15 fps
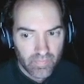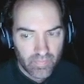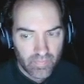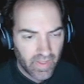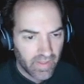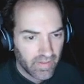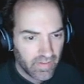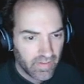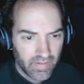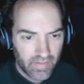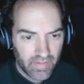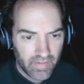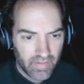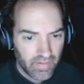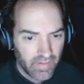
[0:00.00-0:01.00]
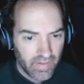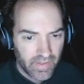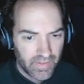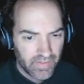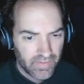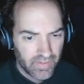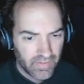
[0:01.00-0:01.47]
Yeah, it
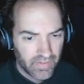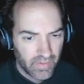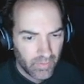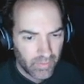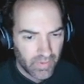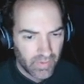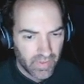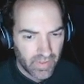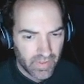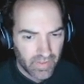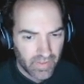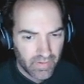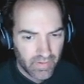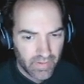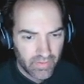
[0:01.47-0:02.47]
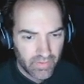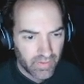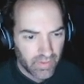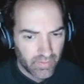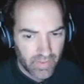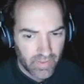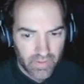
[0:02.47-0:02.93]
just starts looping right there. That's
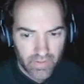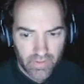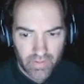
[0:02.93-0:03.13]
really weird.